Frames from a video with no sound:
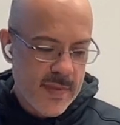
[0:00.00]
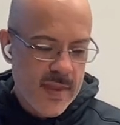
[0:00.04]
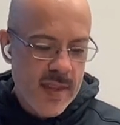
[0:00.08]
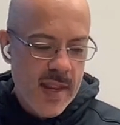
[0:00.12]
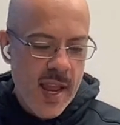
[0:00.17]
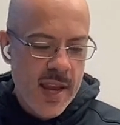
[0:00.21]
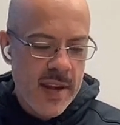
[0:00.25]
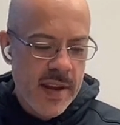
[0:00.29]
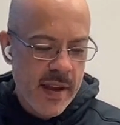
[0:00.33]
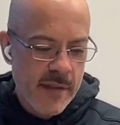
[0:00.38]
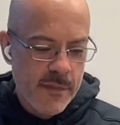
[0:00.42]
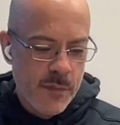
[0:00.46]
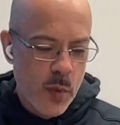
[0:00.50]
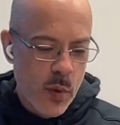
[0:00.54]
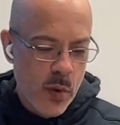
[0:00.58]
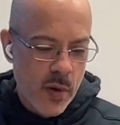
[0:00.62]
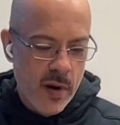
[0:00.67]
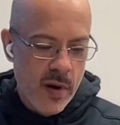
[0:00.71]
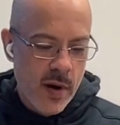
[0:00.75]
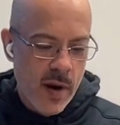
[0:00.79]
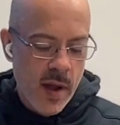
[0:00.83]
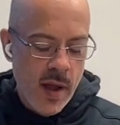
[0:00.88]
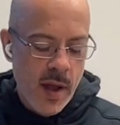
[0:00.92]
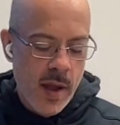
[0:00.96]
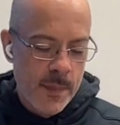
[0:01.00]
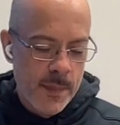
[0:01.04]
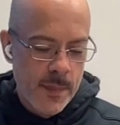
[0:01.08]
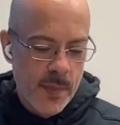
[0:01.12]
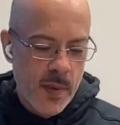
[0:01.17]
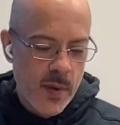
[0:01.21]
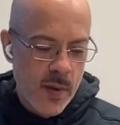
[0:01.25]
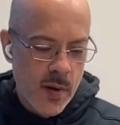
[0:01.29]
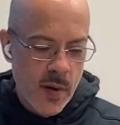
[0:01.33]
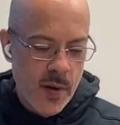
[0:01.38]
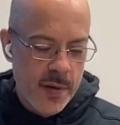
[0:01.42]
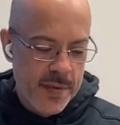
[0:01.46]
And you have more
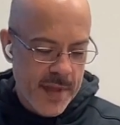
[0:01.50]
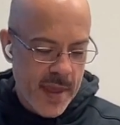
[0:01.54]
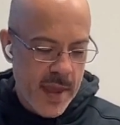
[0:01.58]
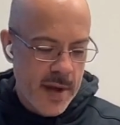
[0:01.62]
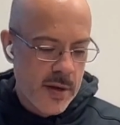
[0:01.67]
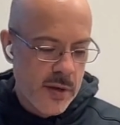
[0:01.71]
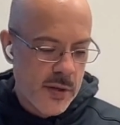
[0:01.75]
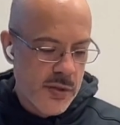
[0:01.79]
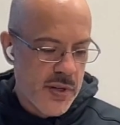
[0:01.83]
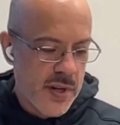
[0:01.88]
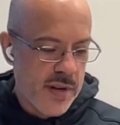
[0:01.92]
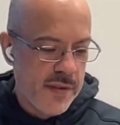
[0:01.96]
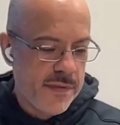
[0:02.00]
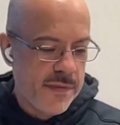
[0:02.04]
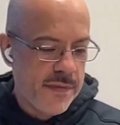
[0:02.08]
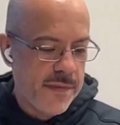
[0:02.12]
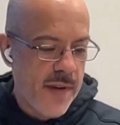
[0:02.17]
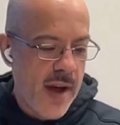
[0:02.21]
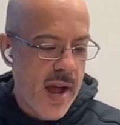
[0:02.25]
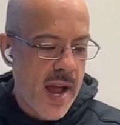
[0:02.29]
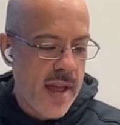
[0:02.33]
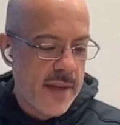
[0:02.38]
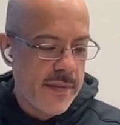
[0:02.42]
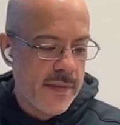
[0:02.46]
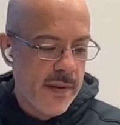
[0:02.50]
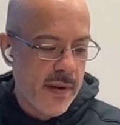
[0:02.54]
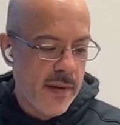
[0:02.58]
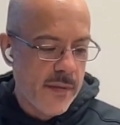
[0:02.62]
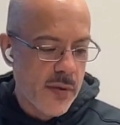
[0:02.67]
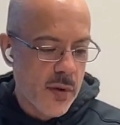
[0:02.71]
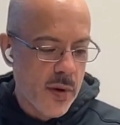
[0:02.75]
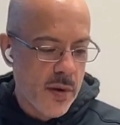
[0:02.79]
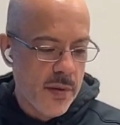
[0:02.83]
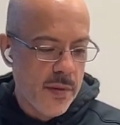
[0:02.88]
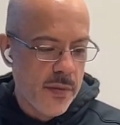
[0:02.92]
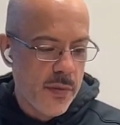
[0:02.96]
earth energy, 5 of
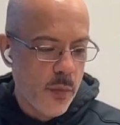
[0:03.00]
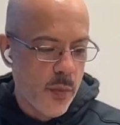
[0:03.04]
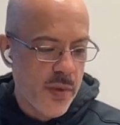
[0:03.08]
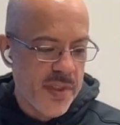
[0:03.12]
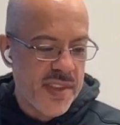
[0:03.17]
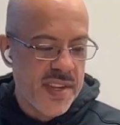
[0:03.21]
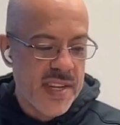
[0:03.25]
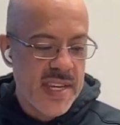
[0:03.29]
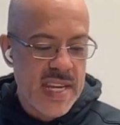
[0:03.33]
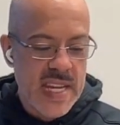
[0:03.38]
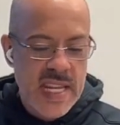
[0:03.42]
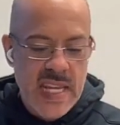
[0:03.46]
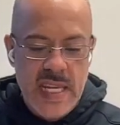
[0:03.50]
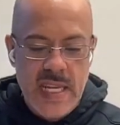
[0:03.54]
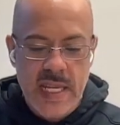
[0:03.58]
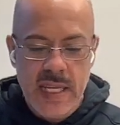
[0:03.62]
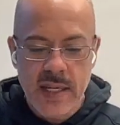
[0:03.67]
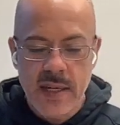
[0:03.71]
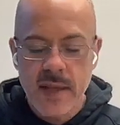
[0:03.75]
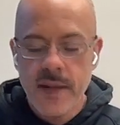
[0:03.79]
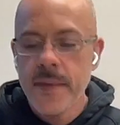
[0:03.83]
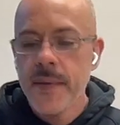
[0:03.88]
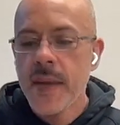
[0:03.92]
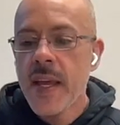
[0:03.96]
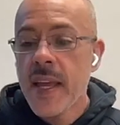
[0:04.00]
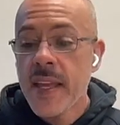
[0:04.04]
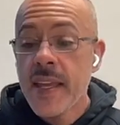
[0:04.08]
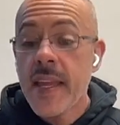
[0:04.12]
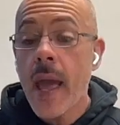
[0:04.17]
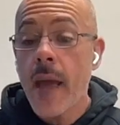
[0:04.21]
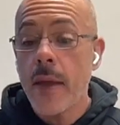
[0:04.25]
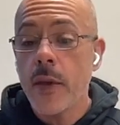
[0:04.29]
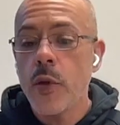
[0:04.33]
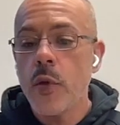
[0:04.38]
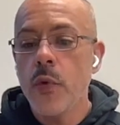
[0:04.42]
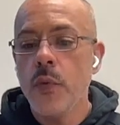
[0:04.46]
earth with need.
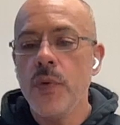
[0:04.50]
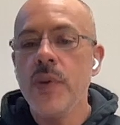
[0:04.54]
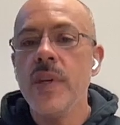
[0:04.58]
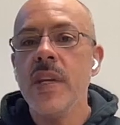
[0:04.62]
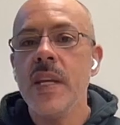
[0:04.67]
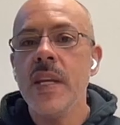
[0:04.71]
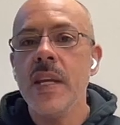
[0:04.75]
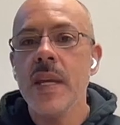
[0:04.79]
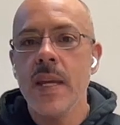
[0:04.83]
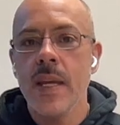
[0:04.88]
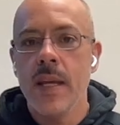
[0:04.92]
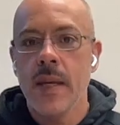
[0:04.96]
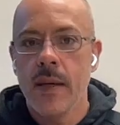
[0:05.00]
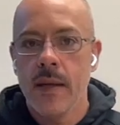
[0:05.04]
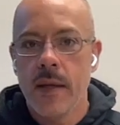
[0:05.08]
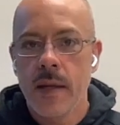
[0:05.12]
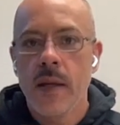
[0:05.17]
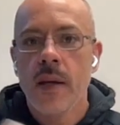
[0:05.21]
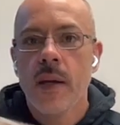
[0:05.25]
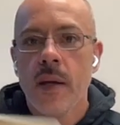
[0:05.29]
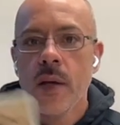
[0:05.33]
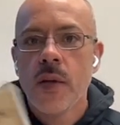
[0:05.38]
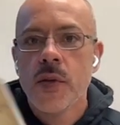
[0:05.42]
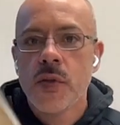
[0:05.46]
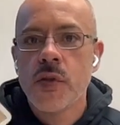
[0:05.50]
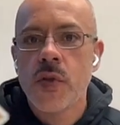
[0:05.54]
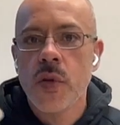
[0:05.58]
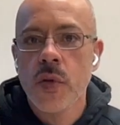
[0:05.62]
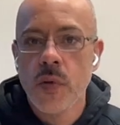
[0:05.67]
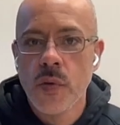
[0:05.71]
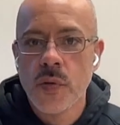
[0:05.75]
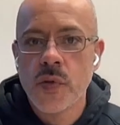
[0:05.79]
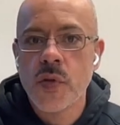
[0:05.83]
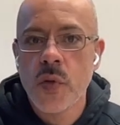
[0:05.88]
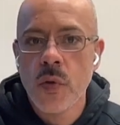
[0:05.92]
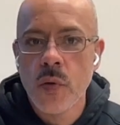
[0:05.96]
Yeah, you need
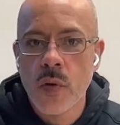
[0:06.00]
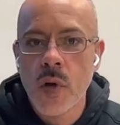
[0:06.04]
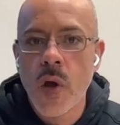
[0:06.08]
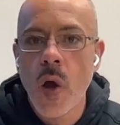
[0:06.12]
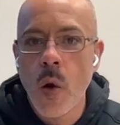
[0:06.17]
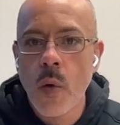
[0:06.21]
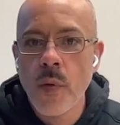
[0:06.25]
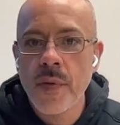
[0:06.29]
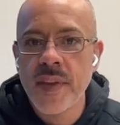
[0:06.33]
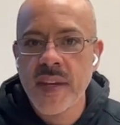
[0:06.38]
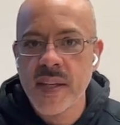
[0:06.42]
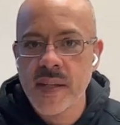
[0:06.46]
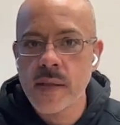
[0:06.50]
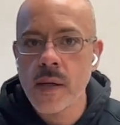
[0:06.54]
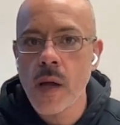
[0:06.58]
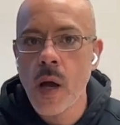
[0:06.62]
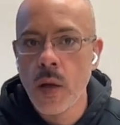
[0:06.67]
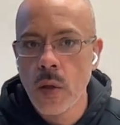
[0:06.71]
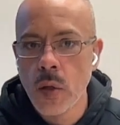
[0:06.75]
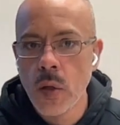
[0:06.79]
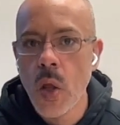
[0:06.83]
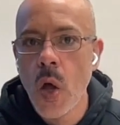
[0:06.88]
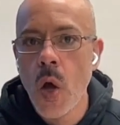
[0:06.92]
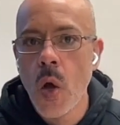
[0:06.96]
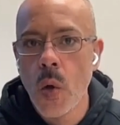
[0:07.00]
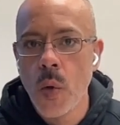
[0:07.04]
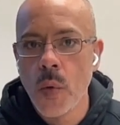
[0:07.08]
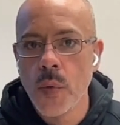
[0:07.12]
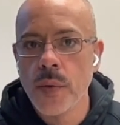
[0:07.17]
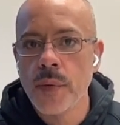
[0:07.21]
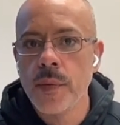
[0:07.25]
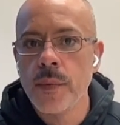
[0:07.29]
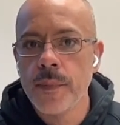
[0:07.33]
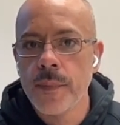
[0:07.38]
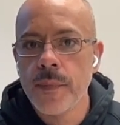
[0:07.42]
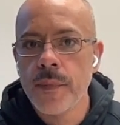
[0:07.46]
to go this
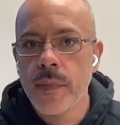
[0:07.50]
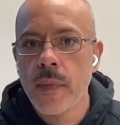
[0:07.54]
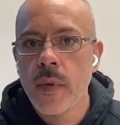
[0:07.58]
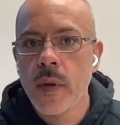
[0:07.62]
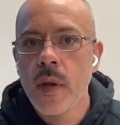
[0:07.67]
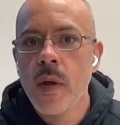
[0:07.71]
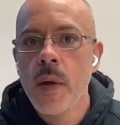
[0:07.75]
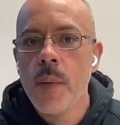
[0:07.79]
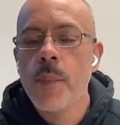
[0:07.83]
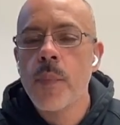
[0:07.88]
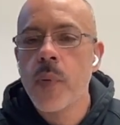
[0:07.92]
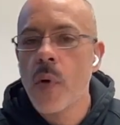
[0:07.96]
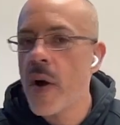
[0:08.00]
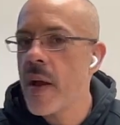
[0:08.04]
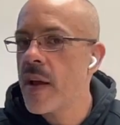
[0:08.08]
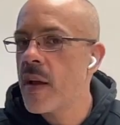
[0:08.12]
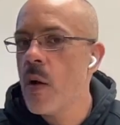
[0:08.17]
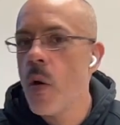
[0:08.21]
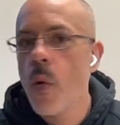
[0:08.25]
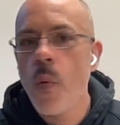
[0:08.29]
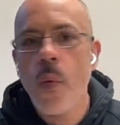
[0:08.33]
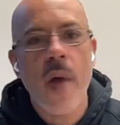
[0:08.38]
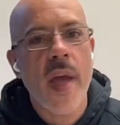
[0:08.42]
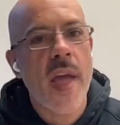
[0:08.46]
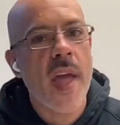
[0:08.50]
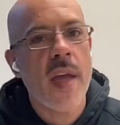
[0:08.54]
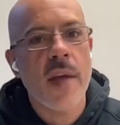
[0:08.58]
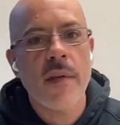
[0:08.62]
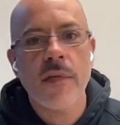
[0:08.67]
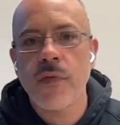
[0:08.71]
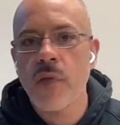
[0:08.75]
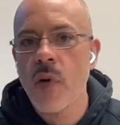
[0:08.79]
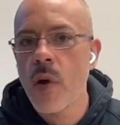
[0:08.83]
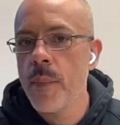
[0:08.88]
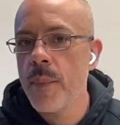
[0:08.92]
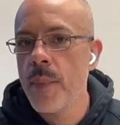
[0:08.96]
alone. Break away
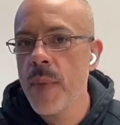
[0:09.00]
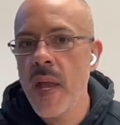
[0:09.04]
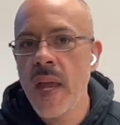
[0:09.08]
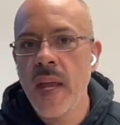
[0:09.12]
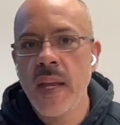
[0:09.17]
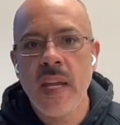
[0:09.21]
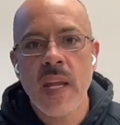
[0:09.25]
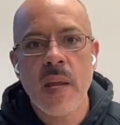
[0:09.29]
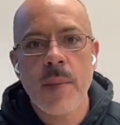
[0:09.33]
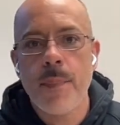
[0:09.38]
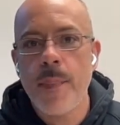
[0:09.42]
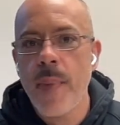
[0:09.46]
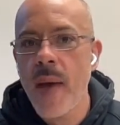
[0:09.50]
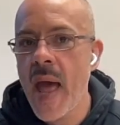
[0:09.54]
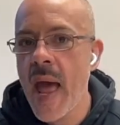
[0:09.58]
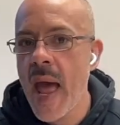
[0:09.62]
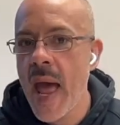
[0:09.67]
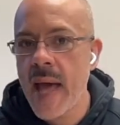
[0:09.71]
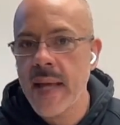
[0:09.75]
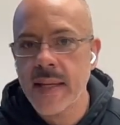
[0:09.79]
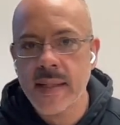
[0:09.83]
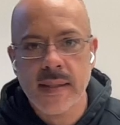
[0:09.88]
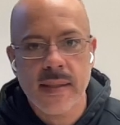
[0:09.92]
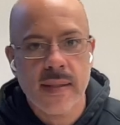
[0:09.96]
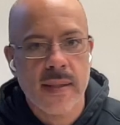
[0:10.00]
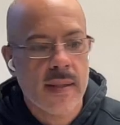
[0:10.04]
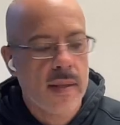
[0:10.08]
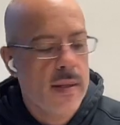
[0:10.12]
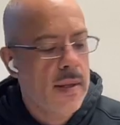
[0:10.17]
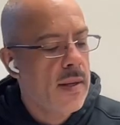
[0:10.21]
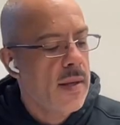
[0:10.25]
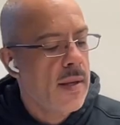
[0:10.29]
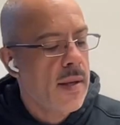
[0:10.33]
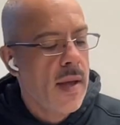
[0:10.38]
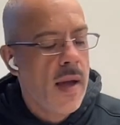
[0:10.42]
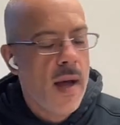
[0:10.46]
from any past
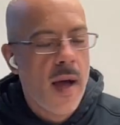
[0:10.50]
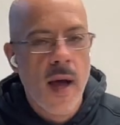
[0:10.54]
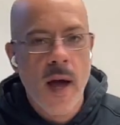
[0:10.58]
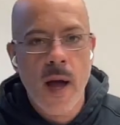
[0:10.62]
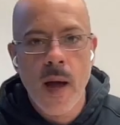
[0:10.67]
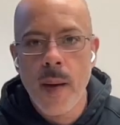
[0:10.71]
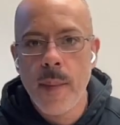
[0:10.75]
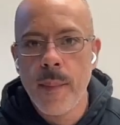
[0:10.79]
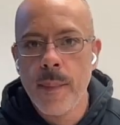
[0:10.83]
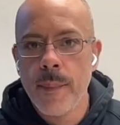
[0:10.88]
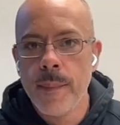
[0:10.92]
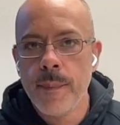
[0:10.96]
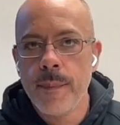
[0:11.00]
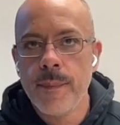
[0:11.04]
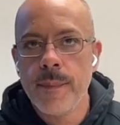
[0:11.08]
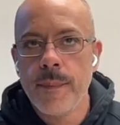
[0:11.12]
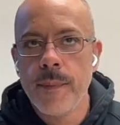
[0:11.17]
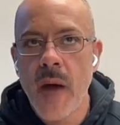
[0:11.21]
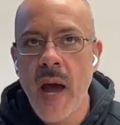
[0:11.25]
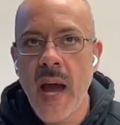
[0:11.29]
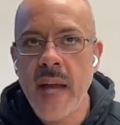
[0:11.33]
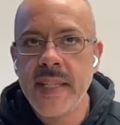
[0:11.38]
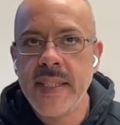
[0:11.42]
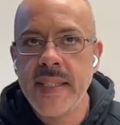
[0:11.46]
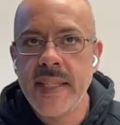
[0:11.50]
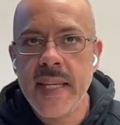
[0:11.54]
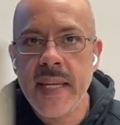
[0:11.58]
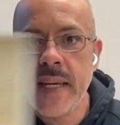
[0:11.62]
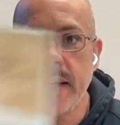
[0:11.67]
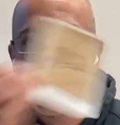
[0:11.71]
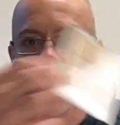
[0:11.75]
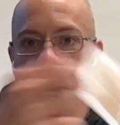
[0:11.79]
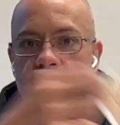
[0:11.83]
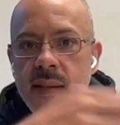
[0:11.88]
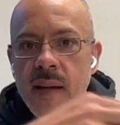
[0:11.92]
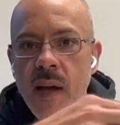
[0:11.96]

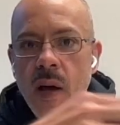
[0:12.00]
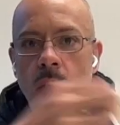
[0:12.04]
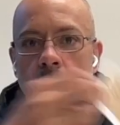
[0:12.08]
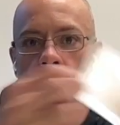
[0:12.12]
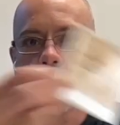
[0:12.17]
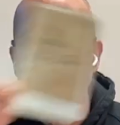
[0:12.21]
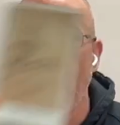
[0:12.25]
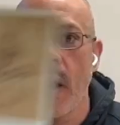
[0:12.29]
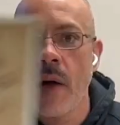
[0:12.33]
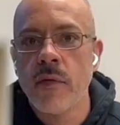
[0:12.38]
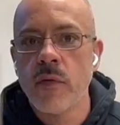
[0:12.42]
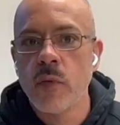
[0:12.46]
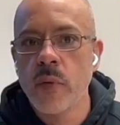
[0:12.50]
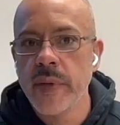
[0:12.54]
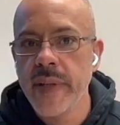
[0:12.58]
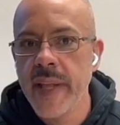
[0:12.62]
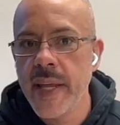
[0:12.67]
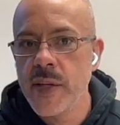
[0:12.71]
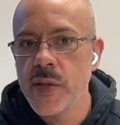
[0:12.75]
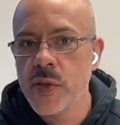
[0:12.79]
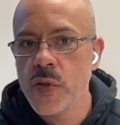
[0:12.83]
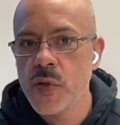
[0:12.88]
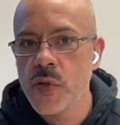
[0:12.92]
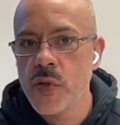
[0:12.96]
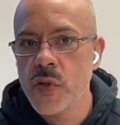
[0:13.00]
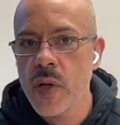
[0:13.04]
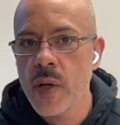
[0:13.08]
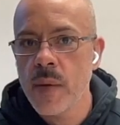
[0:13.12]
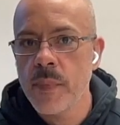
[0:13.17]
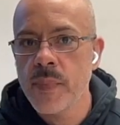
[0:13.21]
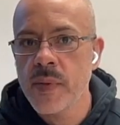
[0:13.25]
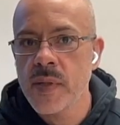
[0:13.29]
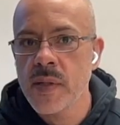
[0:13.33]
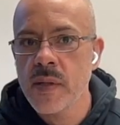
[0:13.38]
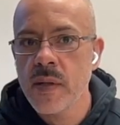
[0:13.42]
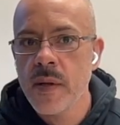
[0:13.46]
ideas of
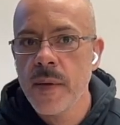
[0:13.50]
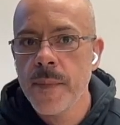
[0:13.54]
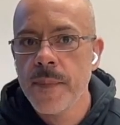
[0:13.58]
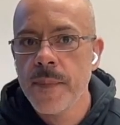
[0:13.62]
relationships.